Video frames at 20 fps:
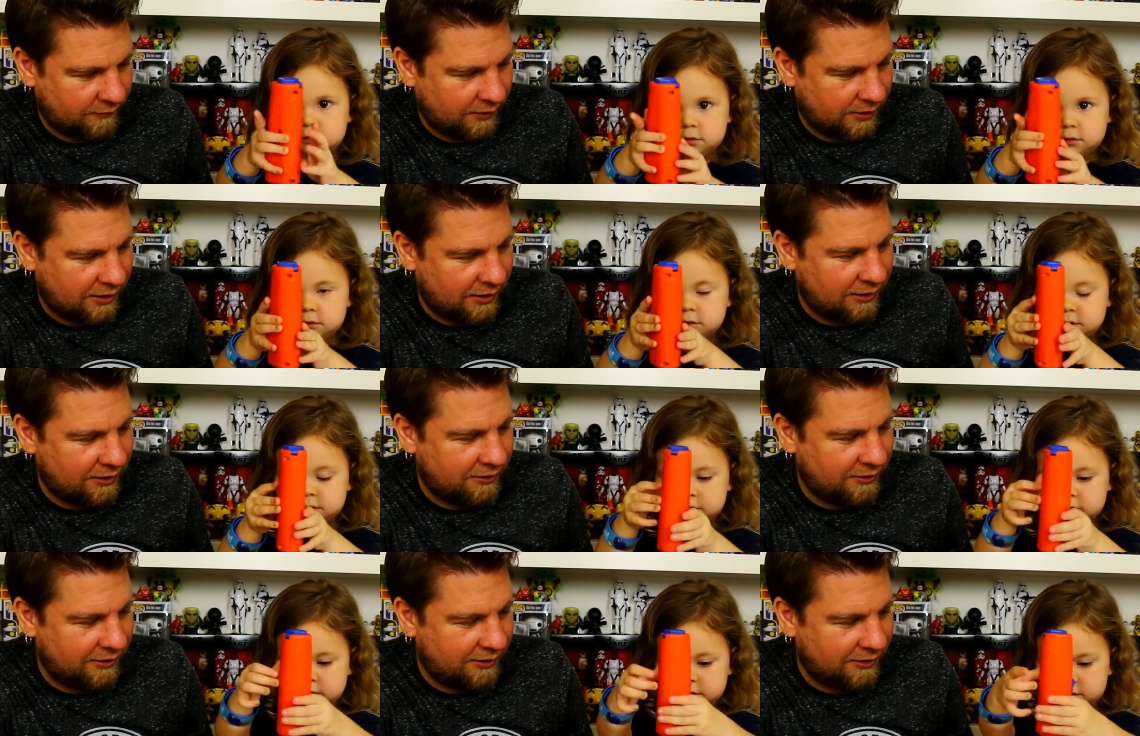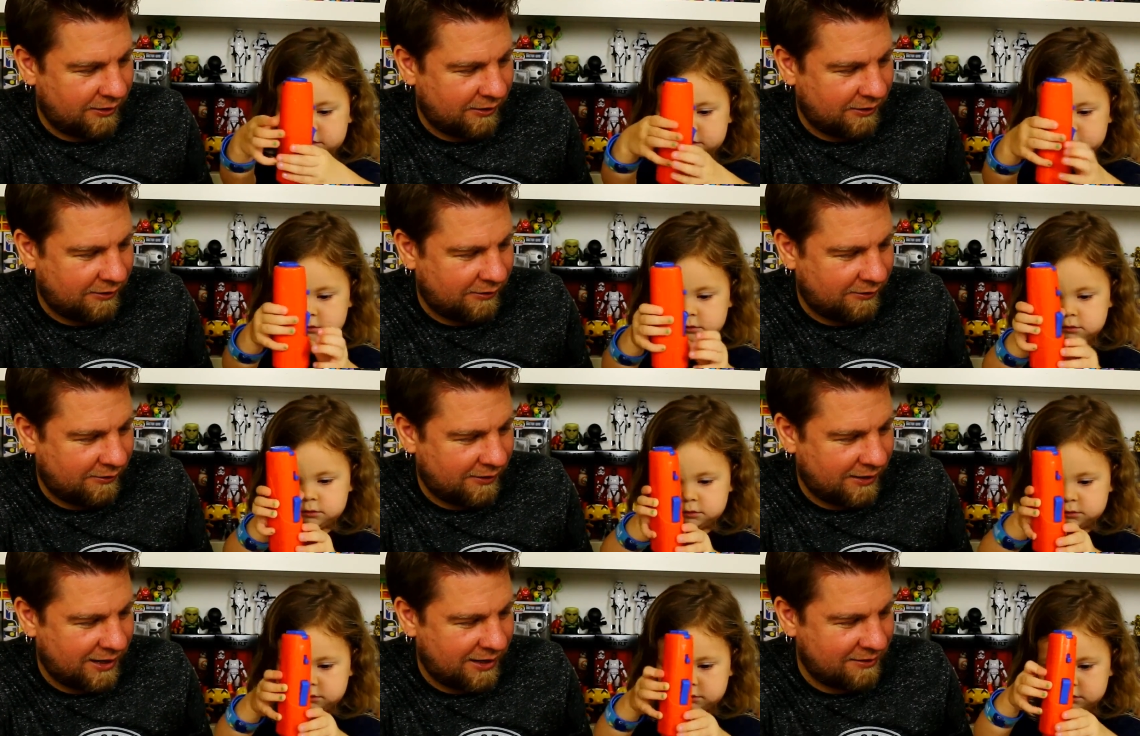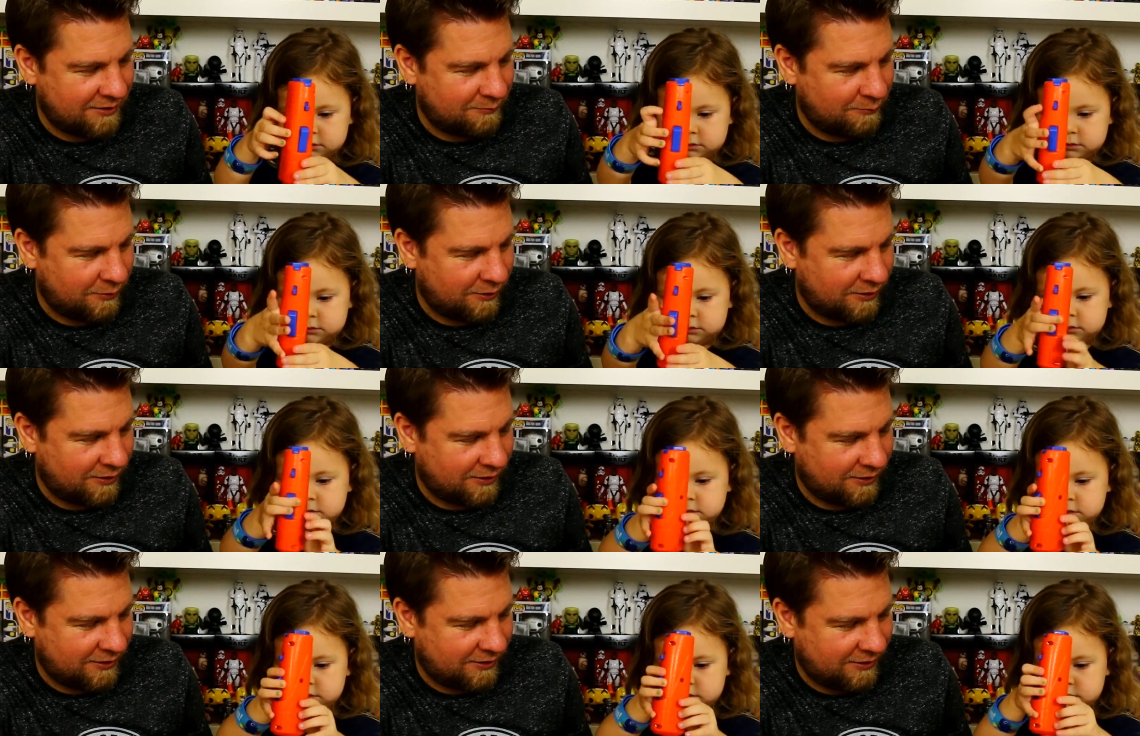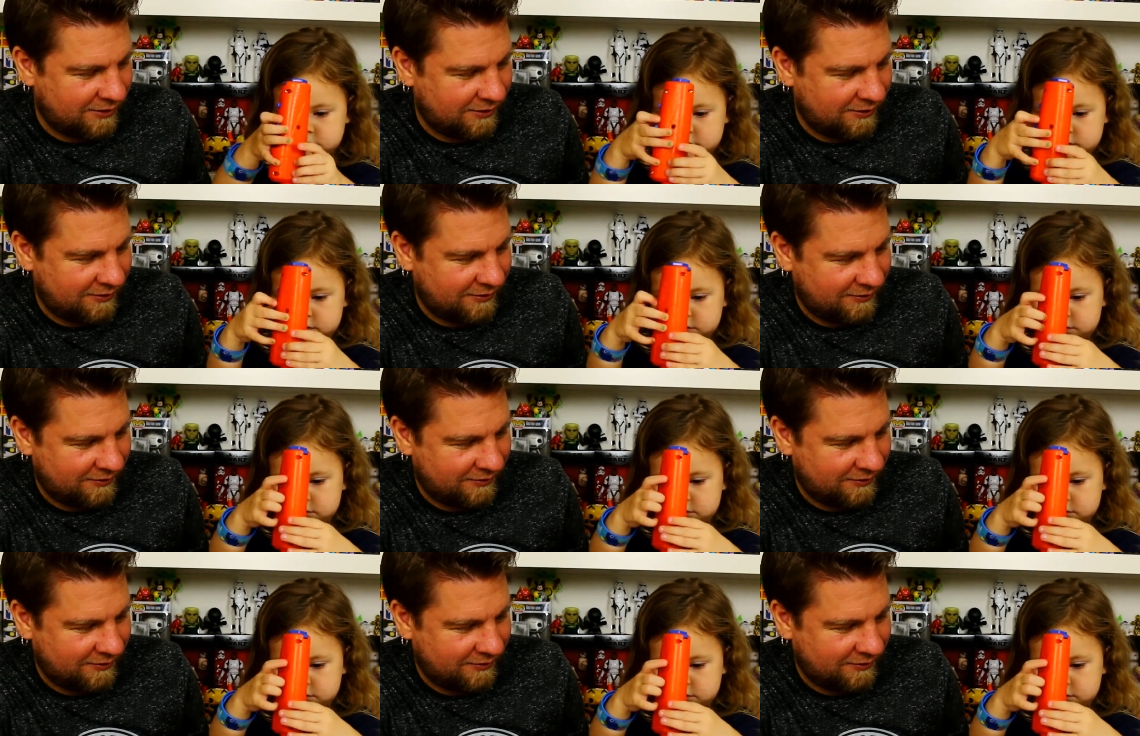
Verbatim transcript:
Speaker 1: There you go, that works.